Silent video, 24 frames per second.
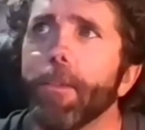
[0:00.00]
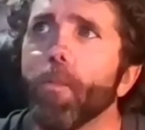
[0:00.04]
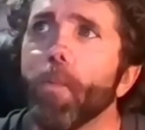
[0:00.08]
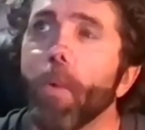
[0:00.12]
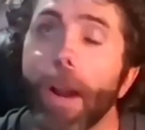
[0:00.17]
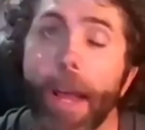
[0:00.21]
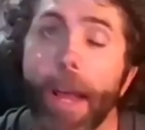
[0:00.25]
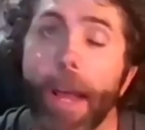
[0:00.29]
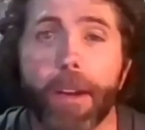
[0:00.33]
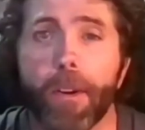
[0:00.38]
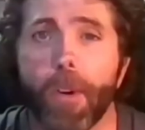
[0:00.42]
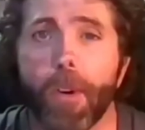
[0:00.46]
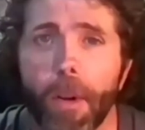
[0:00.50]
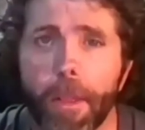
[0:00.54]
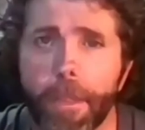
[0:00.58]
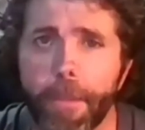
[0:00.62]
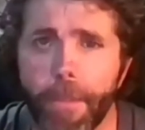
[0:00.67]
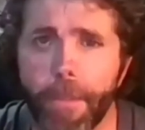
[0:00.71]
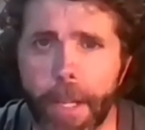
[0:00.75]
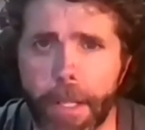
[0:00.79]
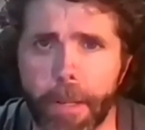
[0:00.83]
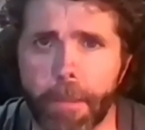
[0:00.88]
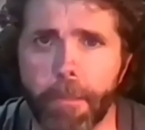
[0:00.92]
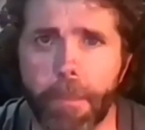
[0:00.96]
what I call the
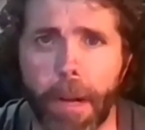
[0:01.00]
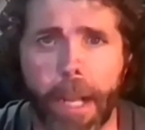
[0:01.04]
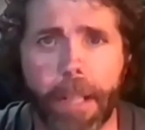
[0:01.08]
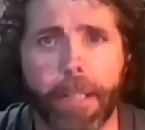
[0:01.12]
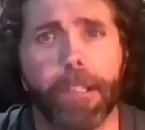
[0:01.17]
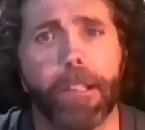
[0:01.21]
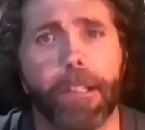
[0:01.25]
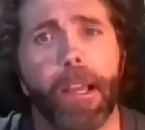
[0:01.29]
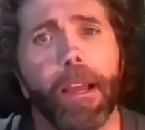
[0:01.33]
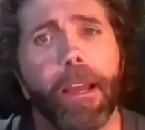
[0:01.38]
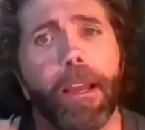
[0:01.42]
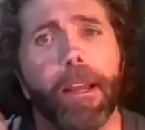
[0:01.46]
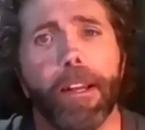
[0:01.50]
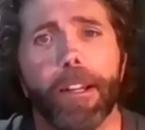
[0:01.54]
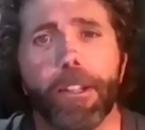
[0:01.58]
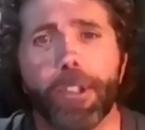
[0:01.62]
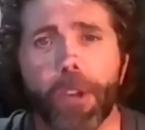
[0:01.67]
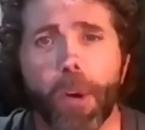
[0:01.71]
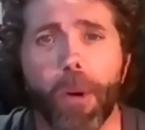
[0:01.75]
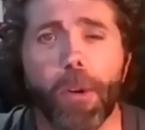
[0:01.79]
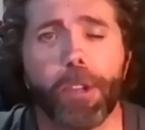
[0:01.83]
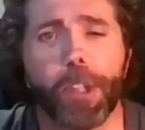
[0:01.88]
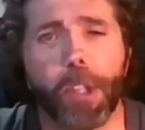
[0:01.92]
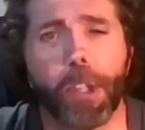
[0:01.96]
victim mindset, and
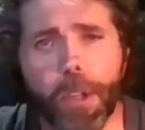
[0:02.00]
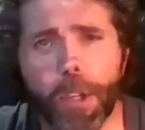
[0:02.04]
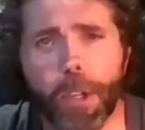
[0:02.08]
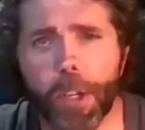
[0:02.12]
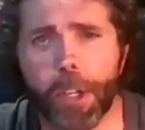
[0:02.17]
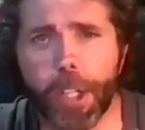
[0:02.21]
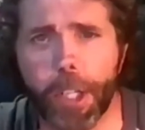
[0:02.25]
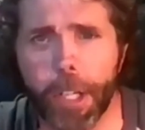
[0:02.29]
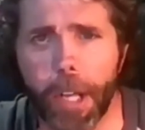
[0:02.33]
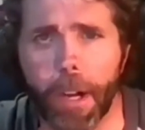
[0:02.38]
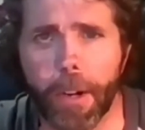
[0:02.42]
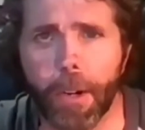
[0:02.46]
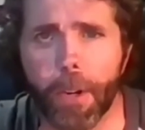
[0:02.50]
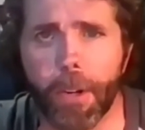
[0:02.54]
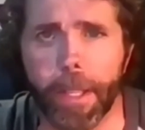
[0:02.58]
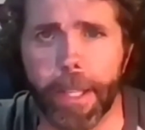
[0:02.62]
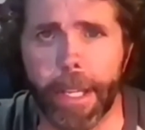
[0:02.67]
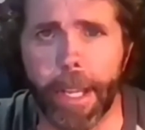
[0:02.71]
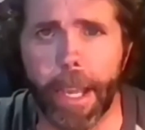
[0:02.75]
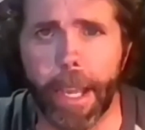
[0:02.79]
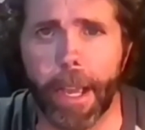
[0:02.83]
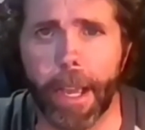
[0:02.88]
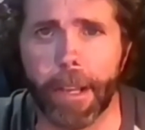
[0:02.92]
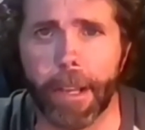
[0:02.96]
it's also you're stuck on
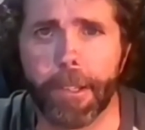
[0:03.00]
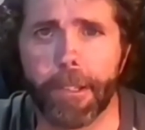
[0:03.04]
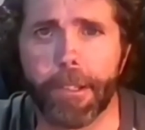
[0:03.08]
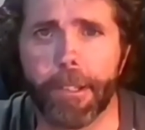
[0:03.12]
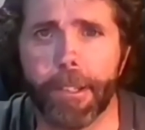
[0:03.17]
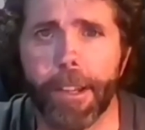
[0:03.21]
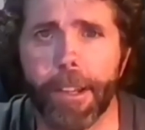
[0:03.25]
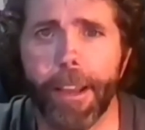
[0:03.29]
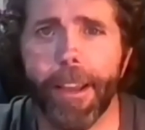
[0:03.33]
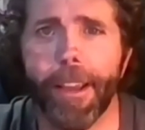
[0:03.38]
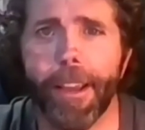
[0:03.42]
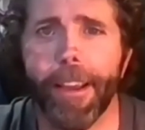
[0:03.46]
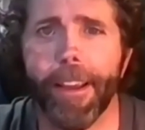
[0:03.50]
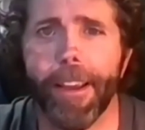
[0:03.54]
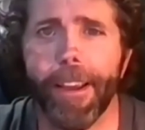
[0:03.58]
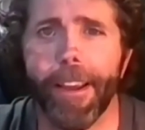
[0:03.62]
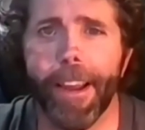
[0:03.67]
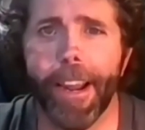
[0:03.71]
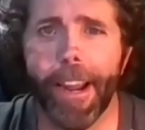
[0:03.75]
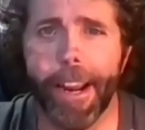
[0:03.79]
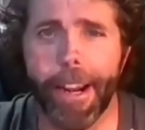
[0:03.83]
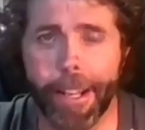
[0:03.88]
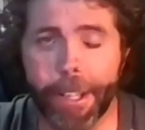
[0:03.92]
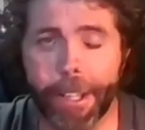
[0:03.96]
the X. Yeah,
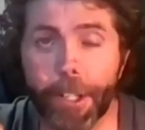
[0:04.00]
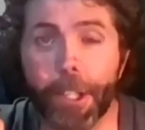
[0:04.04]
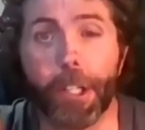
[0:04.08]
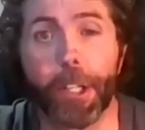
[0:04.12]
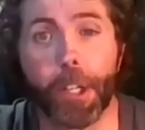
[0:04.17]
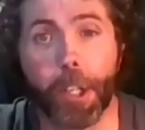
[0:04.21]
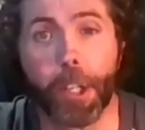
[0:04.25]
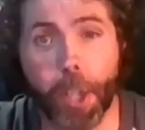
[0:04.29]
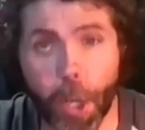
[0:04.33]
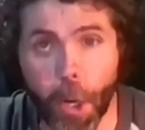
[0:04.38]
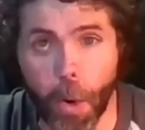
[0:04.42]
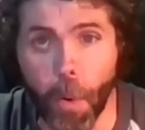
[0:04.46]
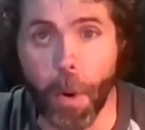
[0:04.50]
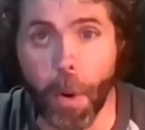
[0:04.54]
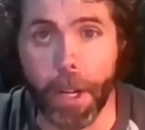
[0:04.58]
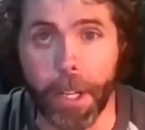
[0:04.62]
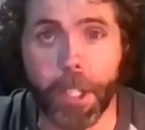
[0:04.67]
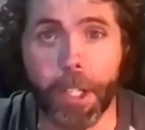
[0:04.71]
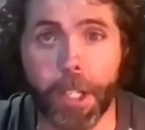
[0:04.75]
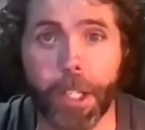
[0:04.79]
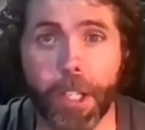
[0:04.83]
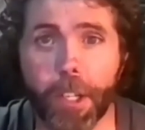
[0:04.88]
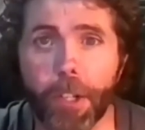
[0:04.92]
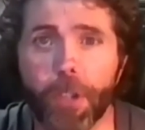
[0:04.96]
and it's the
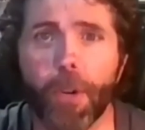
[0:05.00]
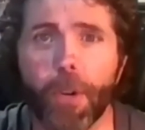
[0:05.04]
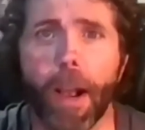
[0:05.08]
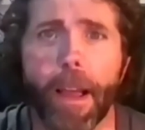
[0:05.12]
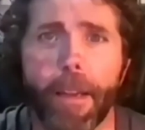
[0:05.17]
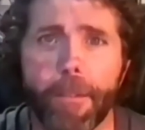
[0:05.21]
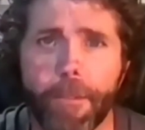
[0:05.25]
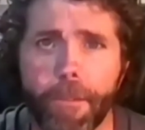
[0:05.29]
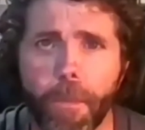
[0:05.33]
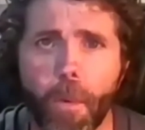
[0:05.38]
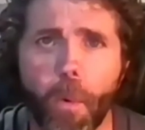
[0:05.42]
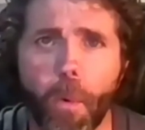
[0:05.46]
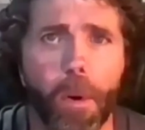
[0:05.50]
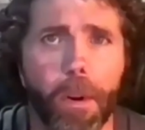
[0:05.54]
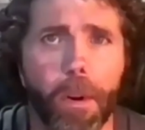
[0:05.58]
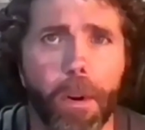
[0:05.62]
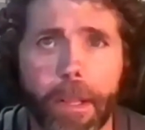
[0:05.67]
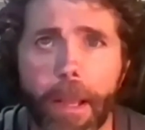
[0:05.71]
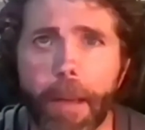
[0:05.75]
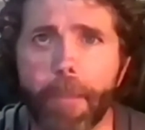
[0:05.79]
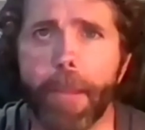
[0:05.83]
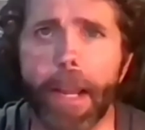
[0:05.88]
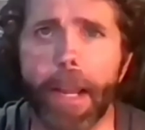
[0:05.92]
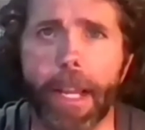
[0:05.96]
choice to drive
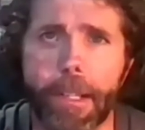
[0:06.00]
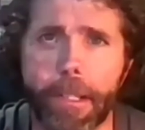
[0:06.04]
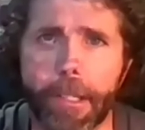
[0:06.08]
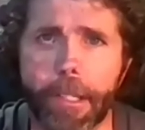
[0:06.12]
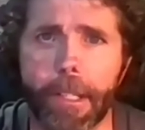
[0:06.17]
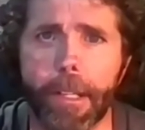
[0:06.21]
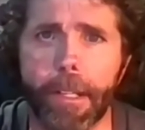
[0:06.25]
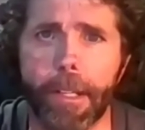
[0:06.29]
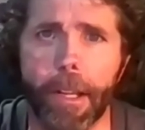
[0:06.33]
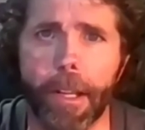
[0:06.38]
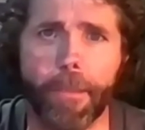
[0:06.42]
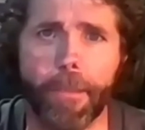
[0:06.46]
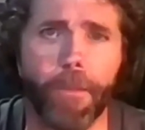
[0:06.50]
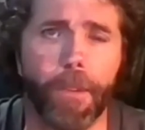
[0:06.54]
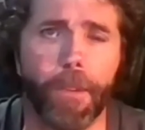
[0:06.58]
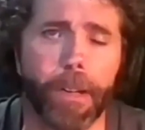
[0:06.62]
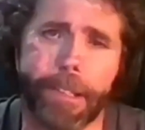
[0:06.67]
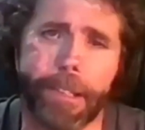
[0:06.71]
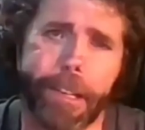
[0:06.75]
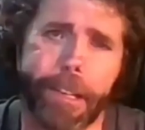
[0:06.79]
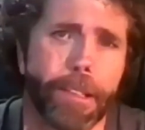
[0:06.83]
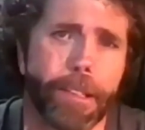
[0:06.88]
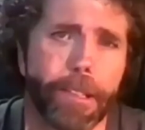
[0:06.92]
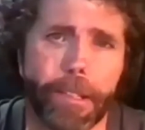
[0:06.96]
forward that makes the
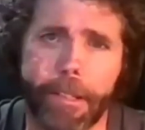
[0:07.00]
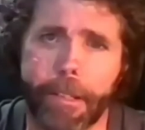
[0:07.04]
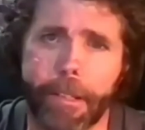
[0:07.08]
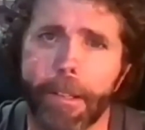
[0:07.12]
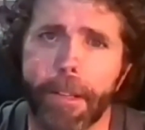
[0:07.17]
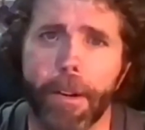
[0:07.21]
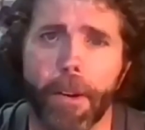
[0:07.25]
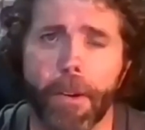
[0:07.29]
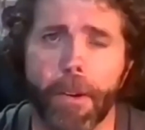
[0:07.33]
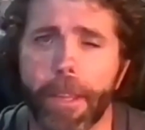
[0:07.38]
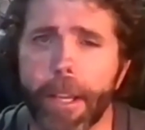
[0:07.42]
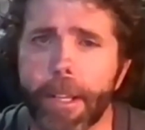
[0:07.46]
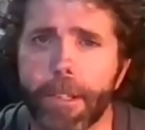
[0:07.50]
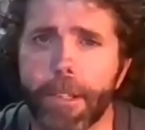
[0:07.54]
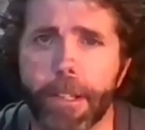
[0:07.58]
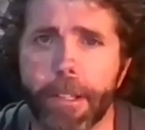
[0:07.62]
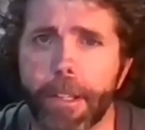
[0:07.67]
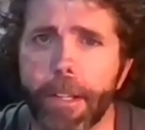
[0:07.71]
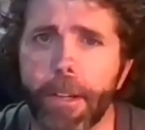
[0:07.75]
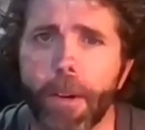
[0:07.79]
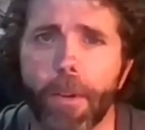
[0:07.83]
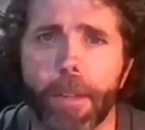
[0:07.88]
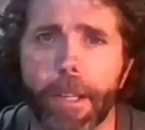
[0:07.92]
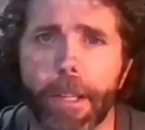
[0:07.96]
difference. That's
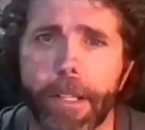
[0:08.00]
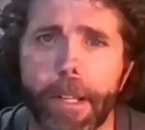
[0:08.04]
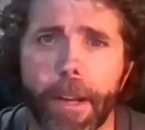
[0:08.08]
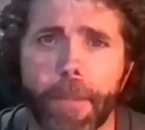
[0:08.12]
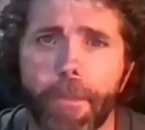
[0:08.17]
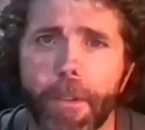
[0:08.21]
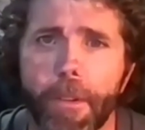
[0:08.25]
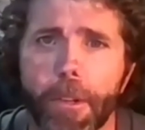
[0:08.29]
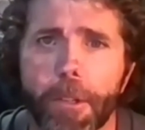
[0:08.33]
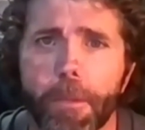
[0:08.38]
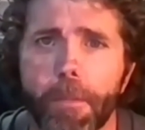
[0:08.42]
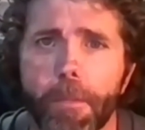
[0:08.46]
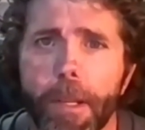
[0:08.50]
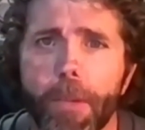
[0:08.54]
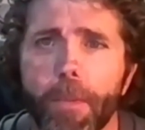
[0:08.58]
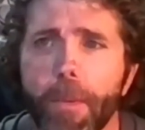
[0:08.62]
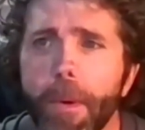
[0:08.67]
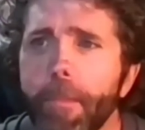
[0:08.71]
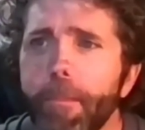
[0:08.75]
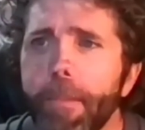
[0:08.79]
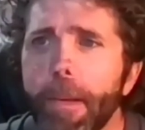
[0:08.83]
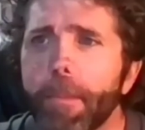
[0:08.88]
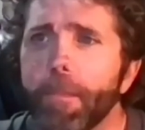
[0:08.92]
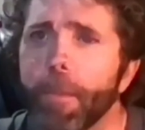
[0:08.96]
the only difference
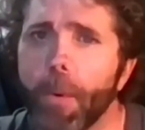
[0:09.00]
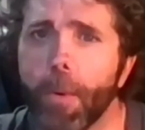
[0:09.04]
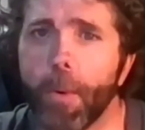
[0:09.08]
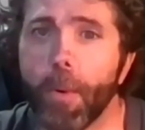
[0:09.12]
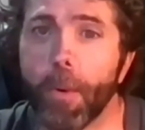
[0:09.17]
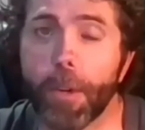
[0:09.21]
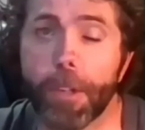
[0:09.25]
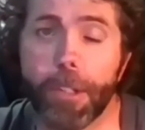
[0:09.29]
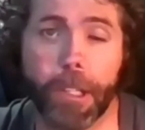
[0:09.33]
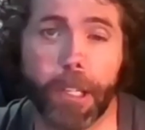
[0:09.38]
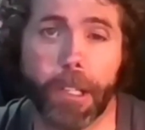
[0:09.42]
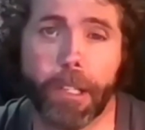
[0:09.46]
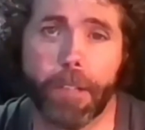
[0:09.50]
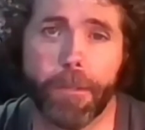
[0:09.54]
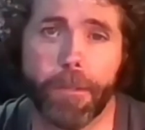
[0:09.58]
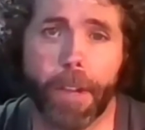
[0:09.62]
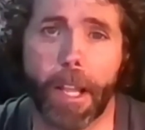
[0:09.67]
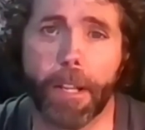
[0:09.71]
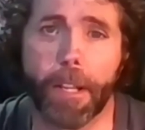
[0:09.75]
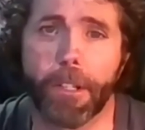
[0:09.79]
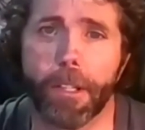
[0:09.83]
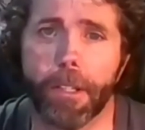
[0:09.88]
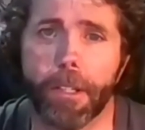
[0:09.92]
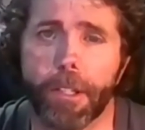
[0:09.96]
between people who are
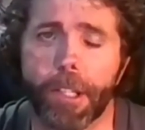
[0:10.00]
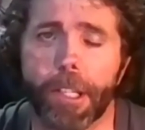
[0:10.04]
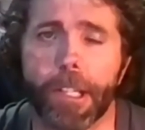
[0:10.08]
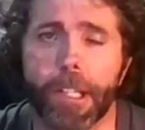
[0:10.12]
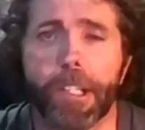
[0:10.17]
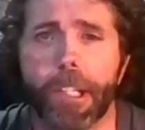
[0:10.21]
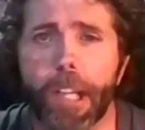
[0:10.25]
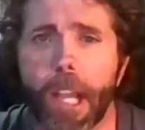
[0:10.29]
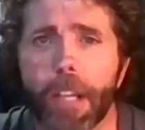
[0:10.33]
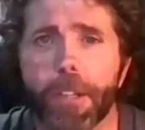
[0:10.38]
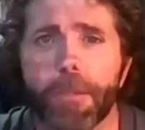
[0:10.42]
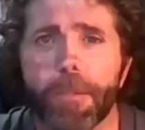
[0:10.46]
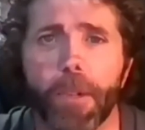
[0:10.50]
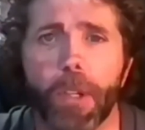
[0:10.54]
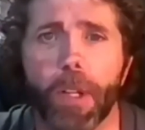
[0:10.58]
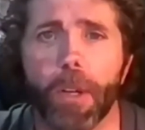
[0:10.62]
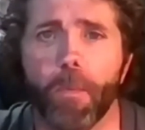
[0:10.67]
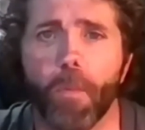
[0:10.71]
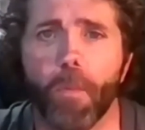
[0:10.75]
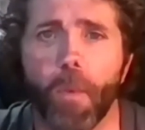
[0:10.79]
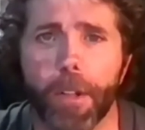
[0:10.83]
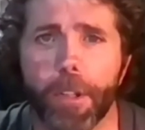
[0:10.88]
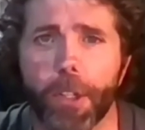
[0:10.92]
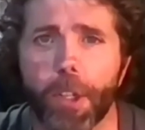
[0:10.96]
successful
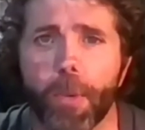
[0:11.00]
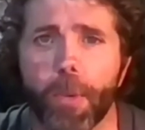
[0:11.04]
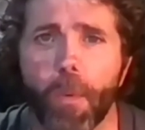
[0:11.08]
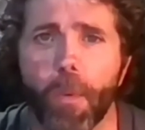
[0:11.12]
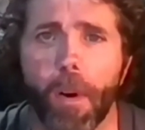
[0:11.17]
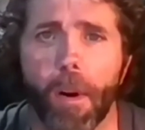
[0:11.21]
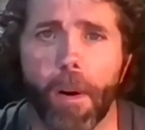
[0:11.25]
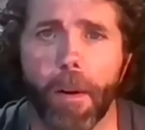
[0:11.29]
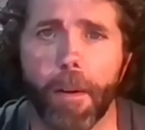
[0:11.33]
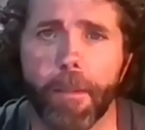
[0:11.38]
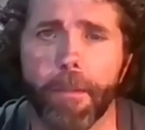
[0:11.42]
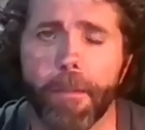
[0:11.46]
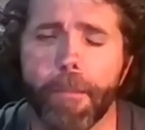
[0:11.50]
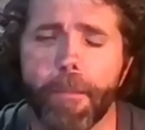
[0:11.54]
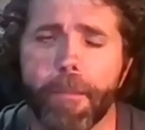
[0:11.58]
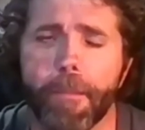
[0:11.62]
and ones who aren't.